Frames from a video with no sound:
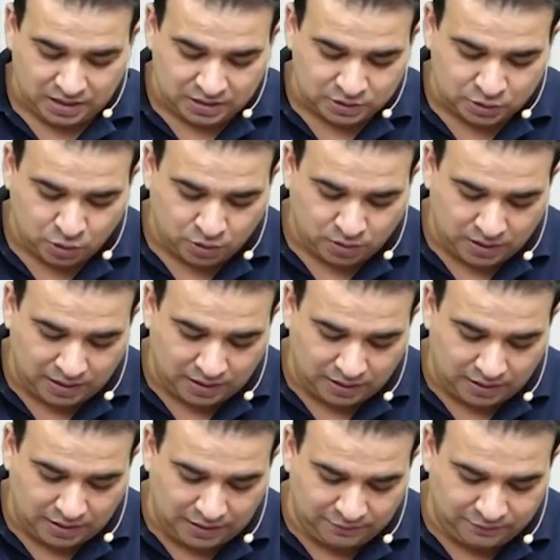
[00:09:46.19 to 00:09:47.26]
So
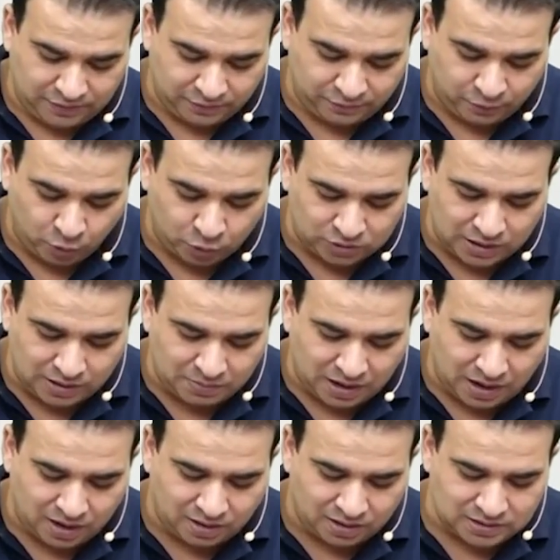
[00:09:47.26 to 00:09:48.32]
if the fourth lumbar
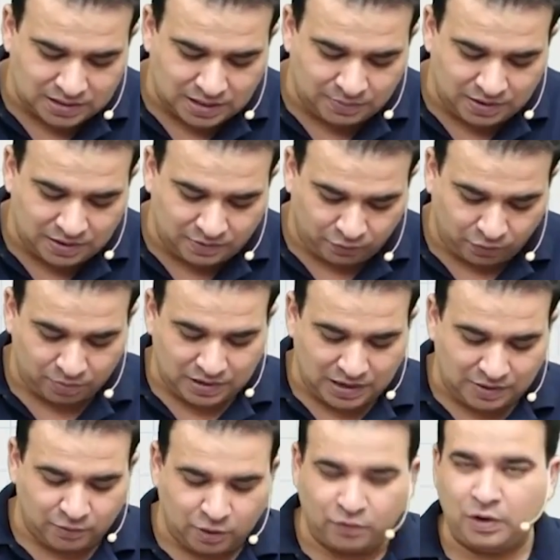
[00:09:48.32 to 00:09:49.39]
artery is coming from the
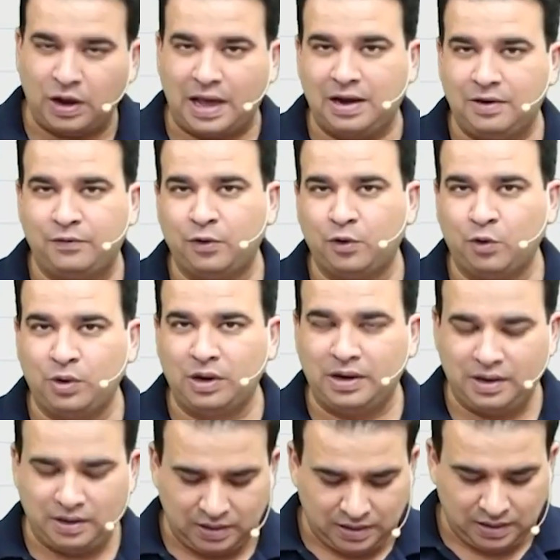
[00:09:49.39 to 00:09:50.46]
level of L4
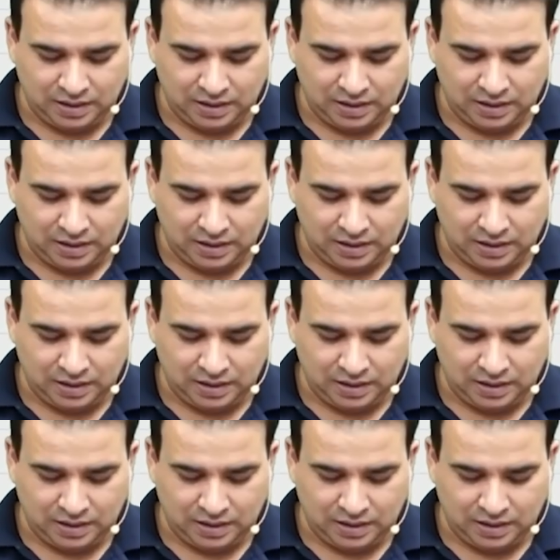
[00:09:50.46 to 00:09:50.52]
only,